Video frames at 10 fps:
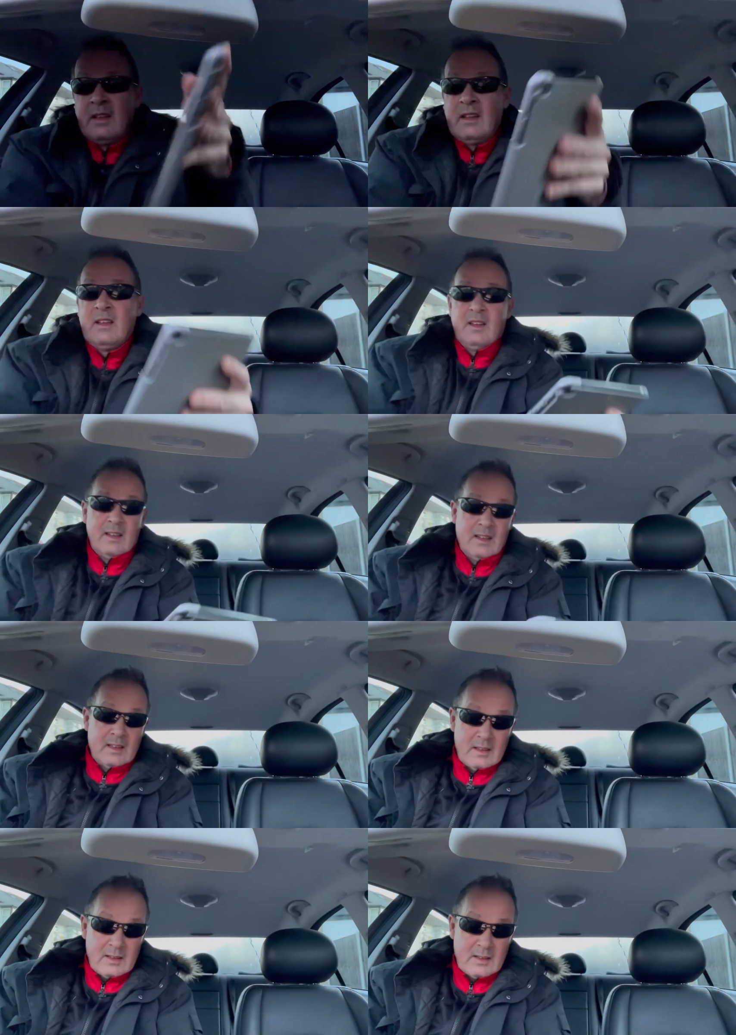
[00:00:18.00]

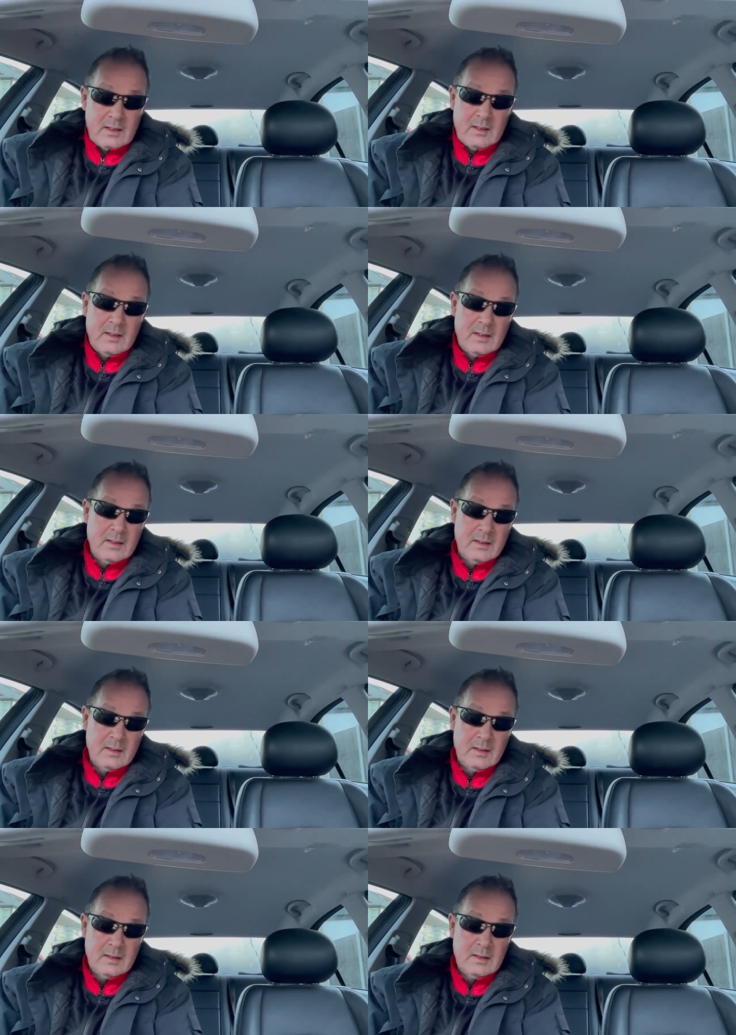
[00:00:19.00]

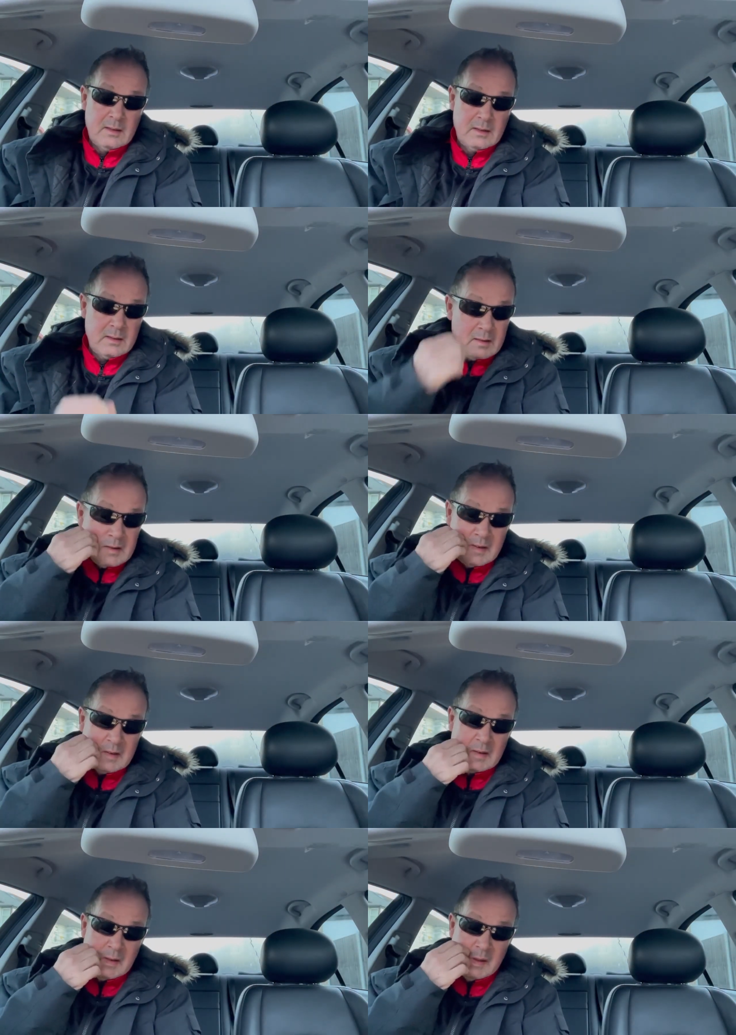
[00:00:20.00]

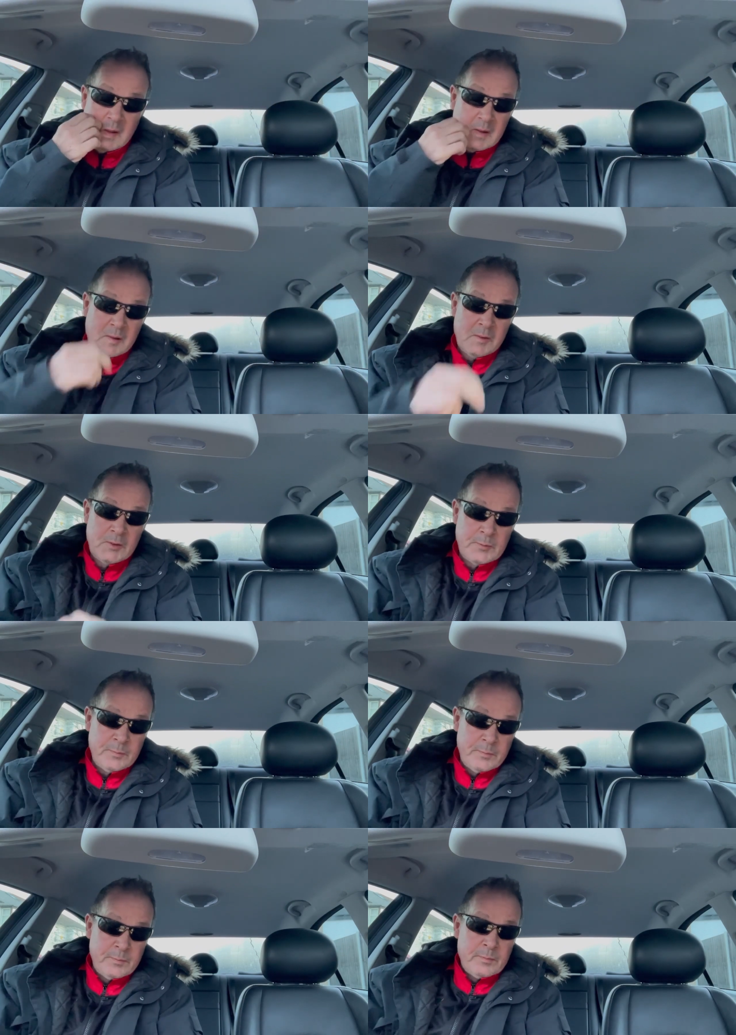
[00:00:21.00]

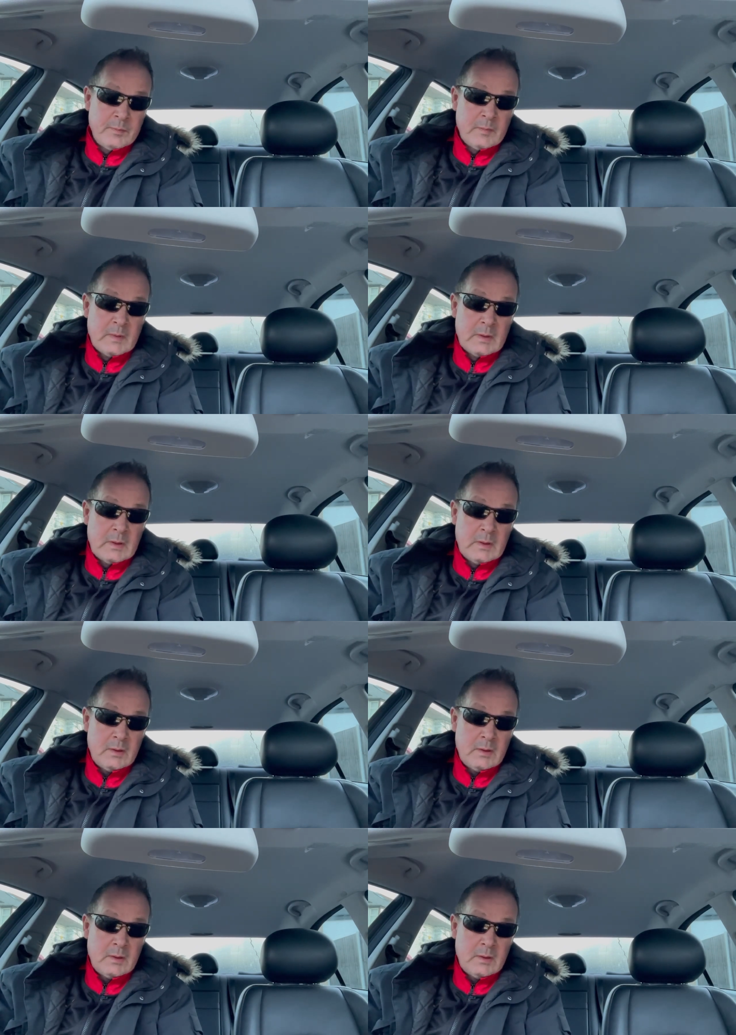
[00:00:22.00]
Nobody speaks.